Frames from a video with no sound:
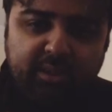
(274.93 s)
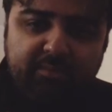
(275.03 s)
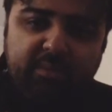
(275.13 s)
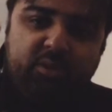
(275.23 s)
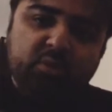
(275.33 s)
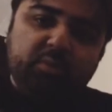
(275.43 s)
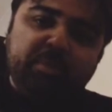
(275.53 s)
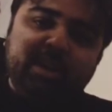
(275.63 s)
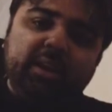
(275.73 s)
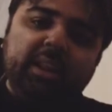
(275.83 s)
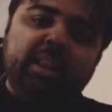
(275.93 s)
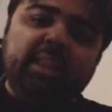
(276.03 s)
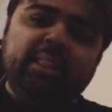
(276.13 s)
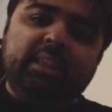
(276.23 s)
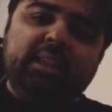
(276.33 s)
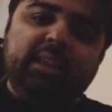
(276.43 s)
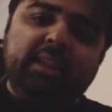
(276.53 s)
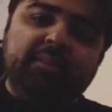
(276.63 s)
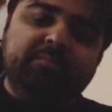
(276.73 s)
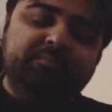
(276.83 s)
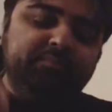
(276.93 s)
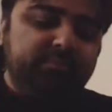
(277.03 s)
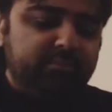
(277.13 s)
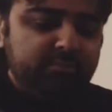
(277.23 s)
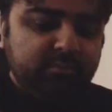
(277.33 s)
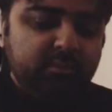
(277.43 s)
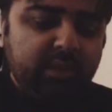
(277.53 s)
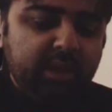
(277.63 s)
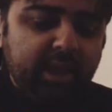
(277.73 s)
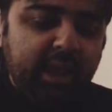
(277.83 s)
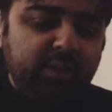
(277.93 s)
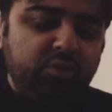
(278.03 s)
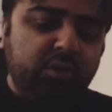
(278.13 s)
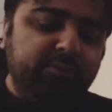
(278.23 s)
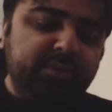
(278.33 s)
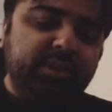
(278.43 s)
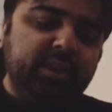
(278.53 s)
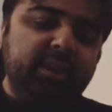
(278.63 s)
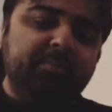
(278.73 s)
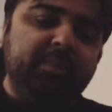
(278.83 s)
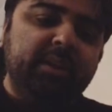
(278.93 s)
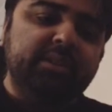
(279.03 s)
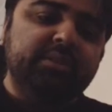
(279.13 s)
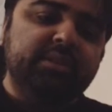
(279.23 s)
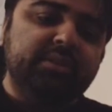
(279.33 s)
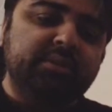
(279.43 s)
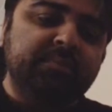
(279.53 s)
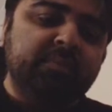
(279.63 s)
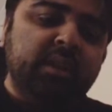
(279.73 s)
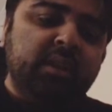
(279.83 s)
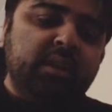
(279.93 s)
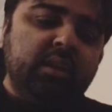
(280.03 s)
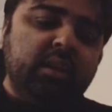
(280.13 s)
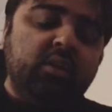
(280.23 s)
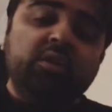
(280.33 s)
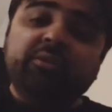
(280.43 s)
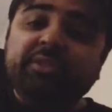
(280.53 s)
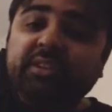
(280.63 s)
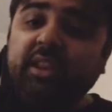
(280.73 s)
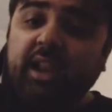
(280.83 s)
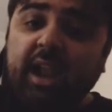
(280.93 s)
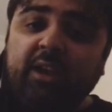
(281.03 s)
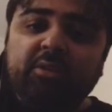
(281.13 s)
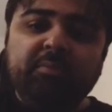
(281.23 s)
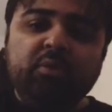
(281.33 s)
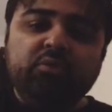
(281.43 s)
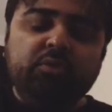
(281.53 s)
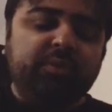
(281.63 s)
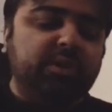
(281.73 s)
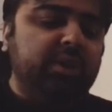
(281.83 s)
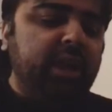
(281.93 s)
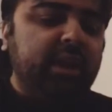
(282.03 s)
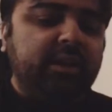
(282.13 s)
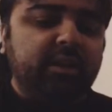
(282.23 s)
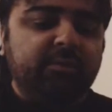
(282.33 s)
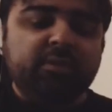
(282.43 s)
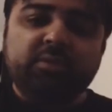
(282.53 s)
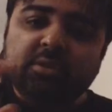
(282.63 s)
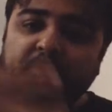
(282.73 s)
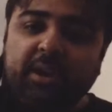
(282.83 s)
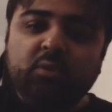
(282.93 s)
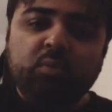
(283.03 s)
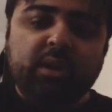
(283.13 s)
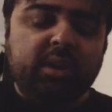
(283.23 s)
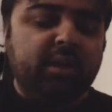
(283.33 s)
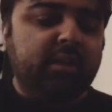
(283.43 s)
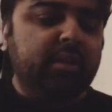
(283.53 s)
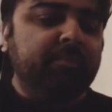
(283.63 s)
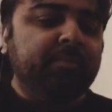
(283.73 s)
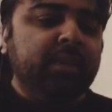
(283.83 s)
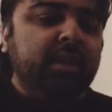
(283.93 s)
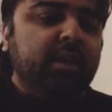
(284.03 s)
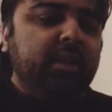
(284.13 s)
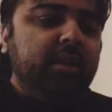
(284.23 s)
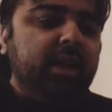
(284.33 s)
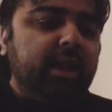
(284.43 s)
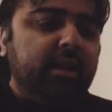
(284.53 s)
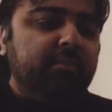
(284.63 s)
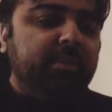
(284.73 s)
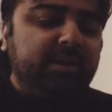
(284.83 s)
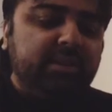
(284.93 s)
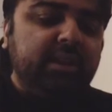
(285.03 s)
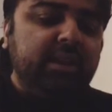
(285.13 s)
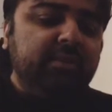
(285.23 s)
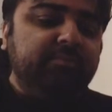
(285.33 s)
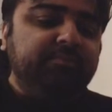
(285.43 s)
you know, maintaining the actual physical appearances or the physical attributes of each character with respect to one another. But still,